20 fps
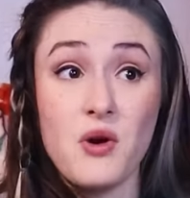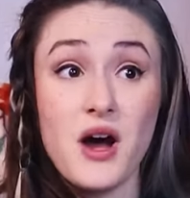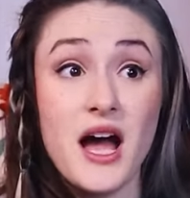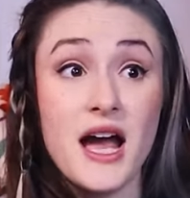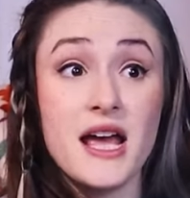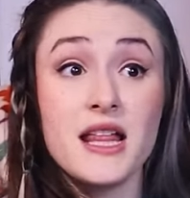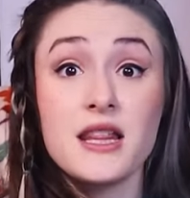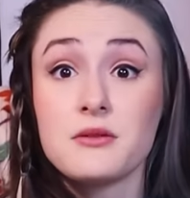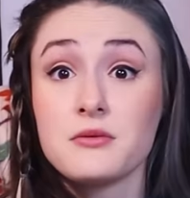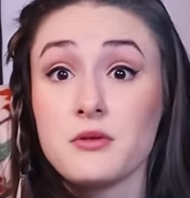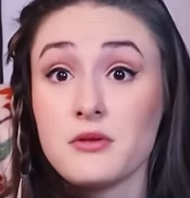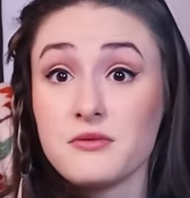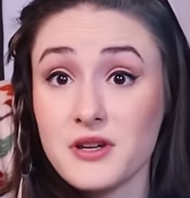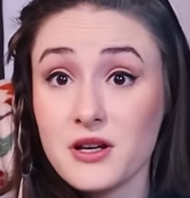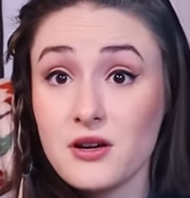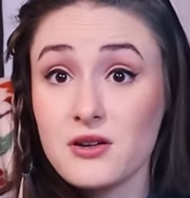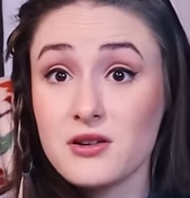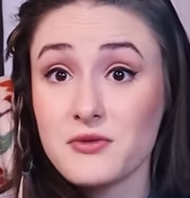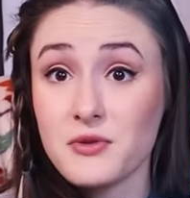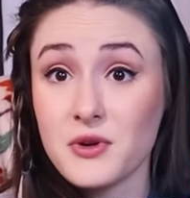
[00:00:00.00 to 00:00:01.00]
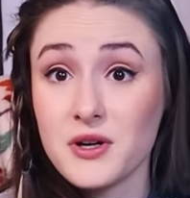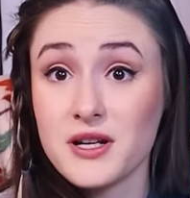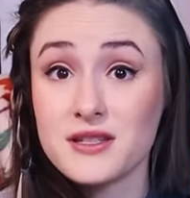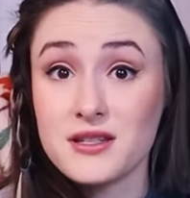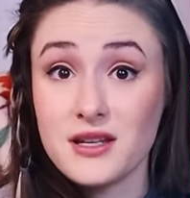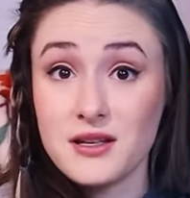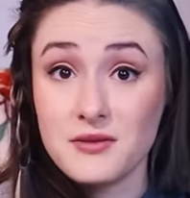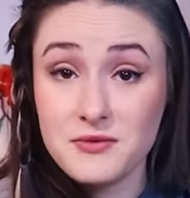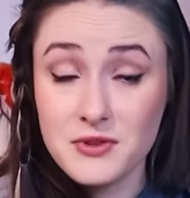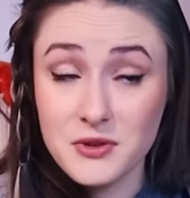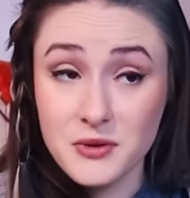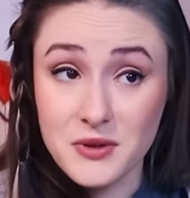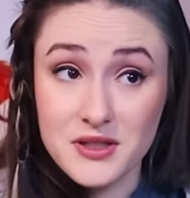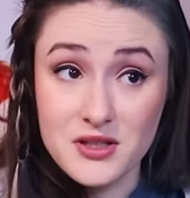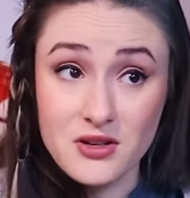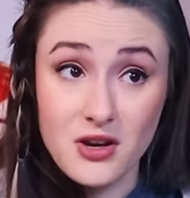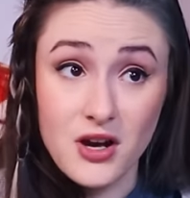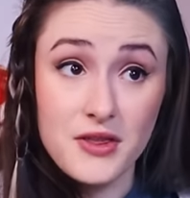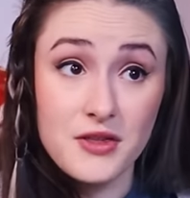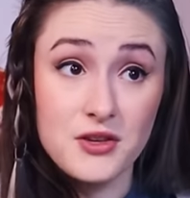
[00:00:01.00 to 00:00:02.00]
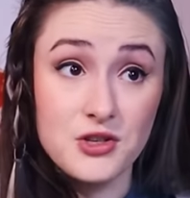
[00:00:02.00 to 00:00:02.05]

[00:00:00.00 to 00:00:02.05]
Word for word: highly revered for his influence on